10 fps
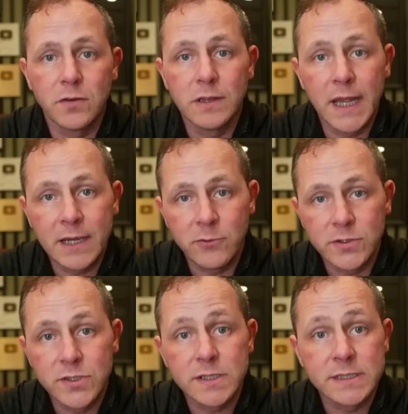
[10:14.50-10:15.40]
your
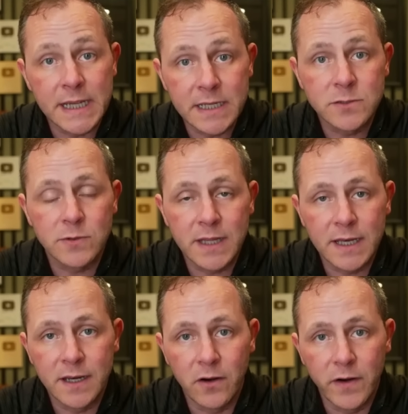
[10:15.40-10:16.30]
language syncs with
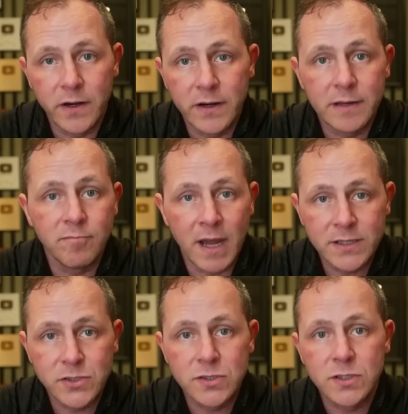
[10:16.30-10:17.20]
that narrator, it
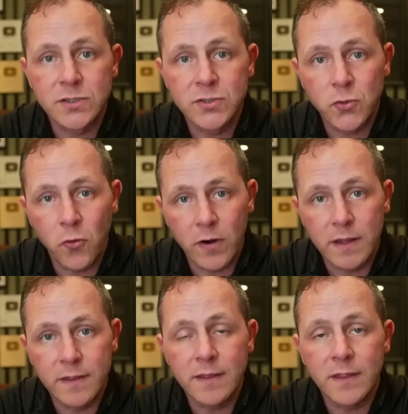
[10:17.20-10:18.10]
matches the story
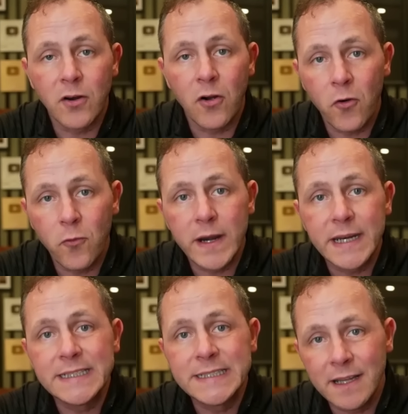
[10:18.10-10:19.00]
that they're
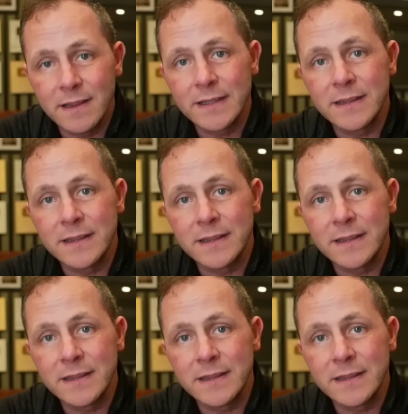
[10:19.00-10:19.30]
already telling